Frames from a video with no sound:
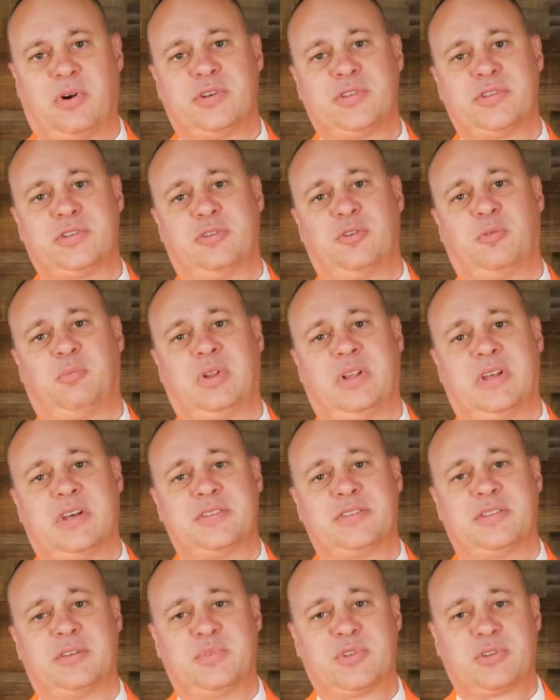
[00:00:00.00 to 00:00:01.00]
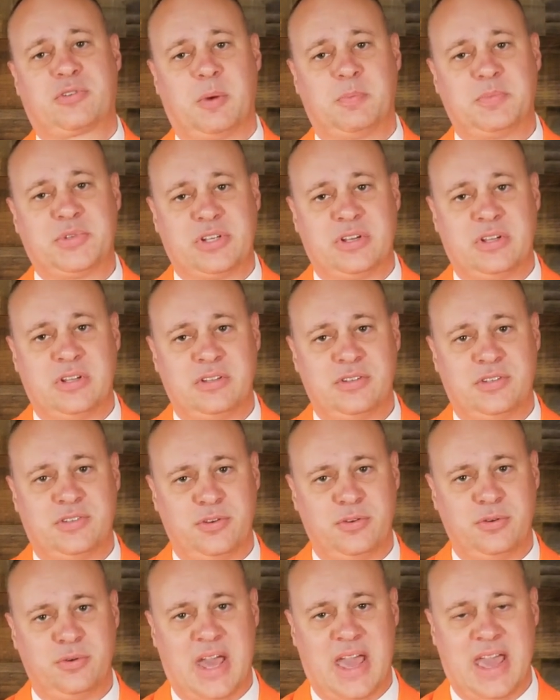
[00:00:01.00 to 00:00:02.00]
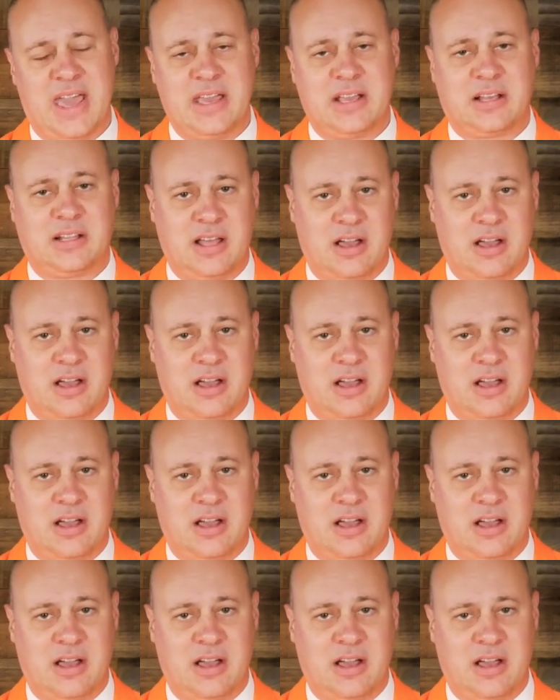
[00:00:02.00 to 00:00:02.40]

personal plus subscription to A